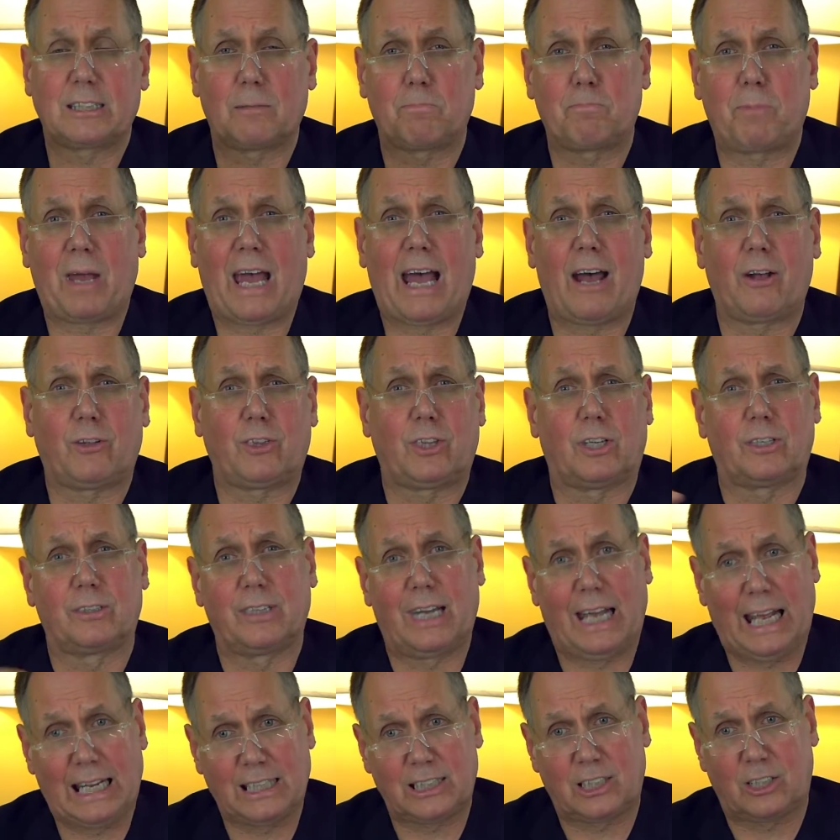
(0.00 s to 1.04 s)
about the
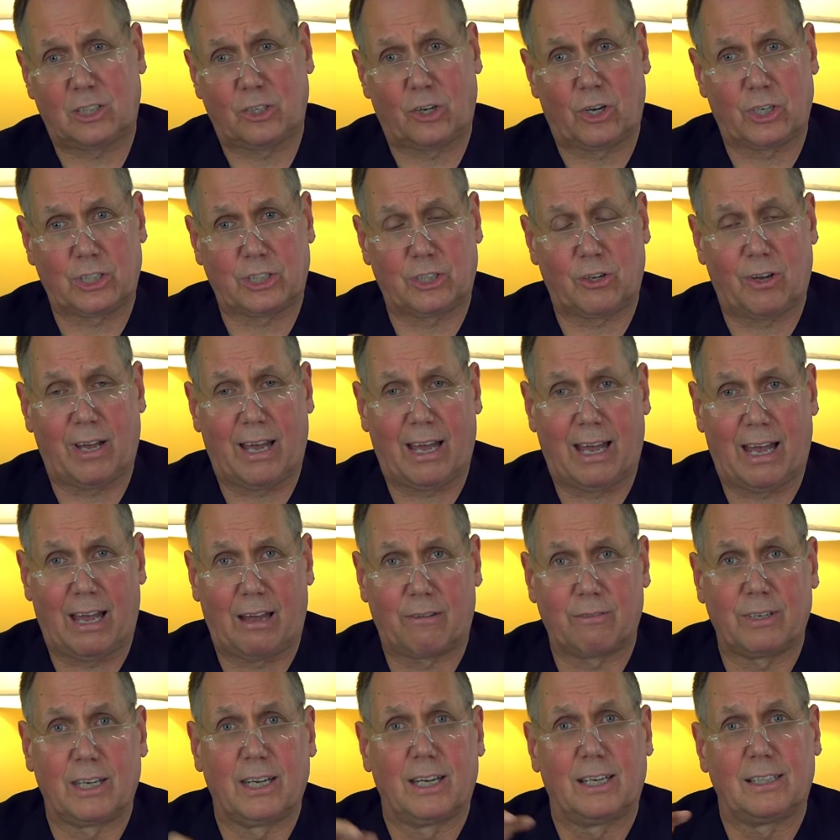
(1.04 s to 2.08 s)
last thought you
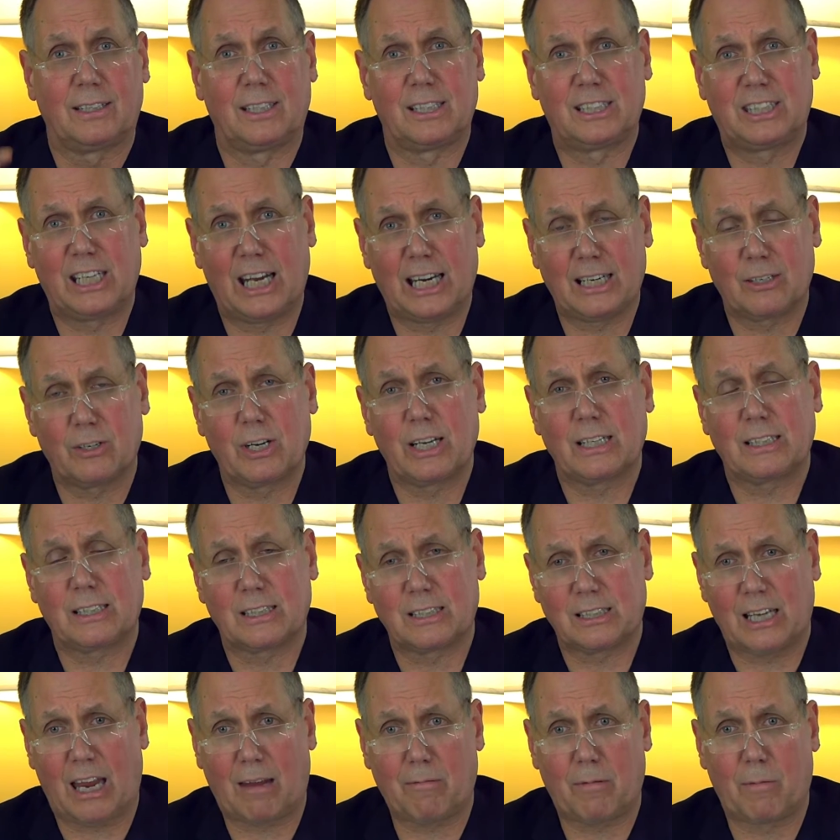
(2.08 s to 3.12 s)
have to generate the
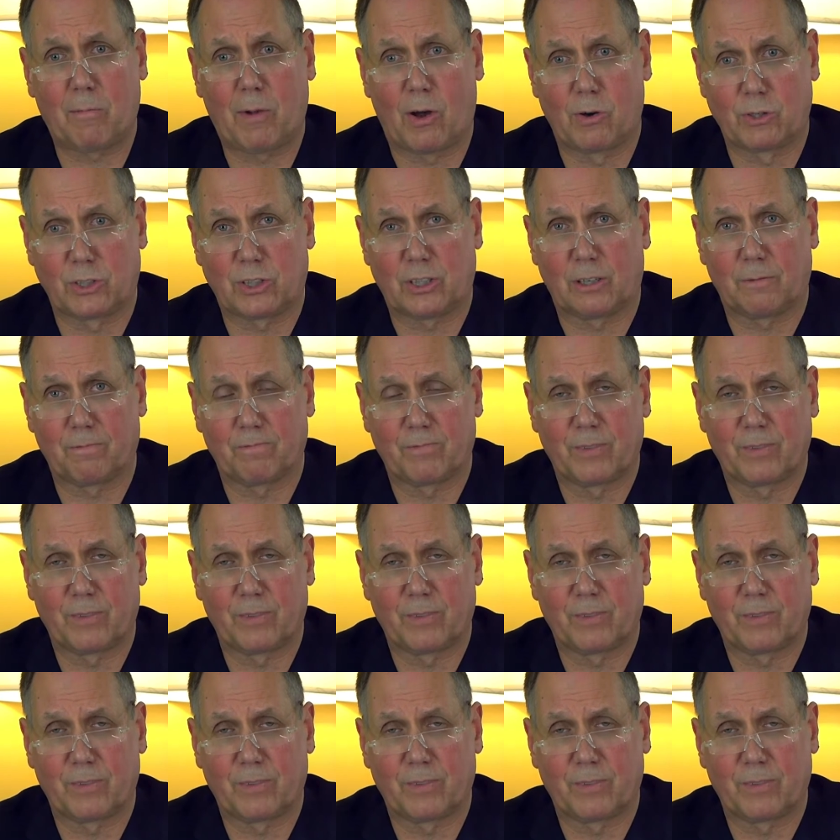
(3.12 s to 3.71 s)
same emotion.